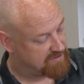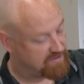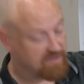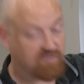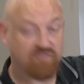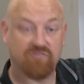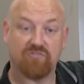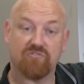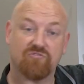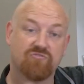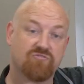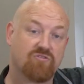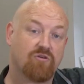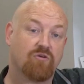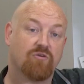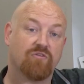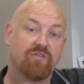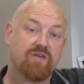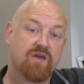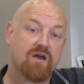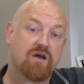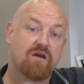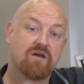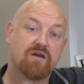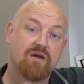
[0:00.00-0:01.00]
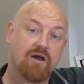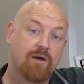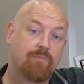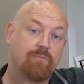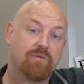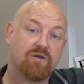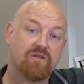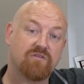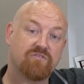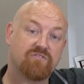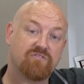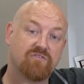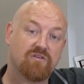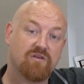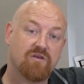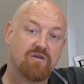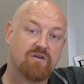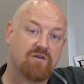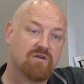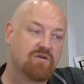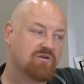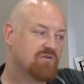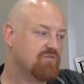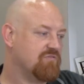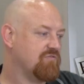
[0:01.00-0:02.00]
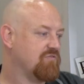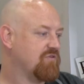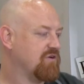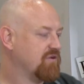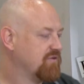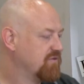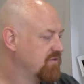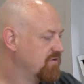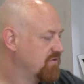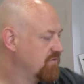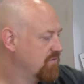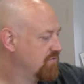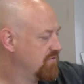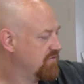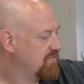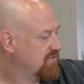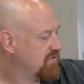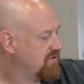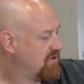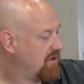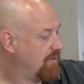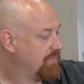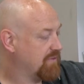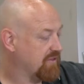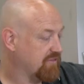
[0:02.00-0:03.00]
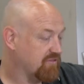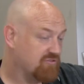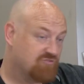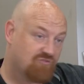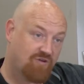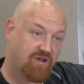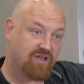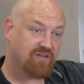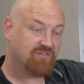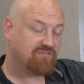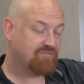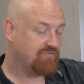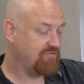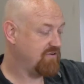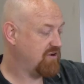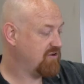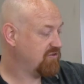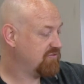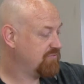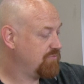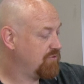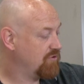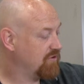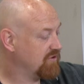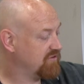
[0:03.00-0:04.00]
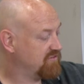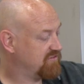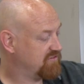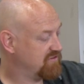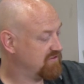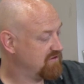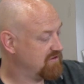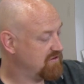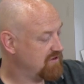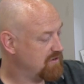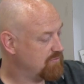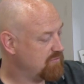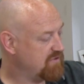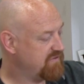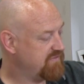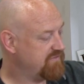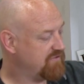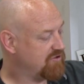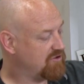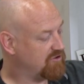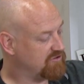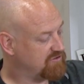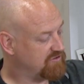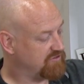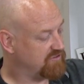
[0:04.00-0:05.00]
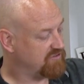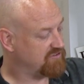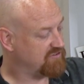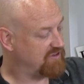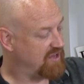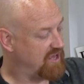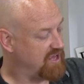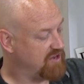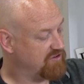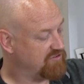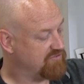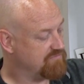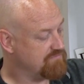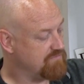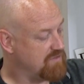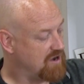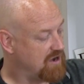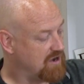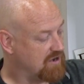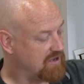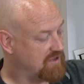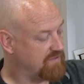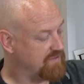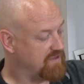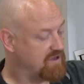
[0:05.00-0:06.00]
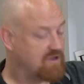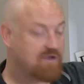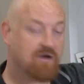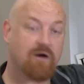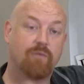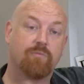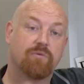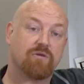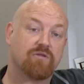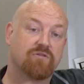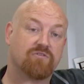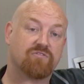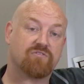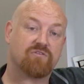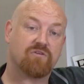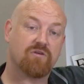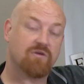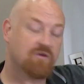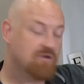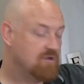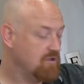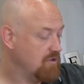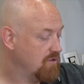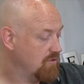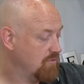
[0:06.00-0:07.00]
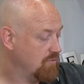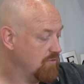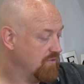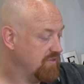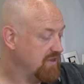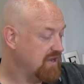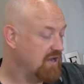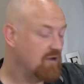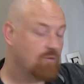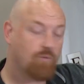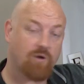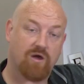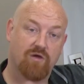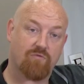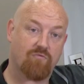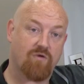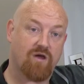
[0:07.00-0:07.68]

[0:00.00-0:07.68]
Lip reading: These control the uncouplers for uncoupling the trains at various points, and we even got to the stage of marking the uncouplers with little white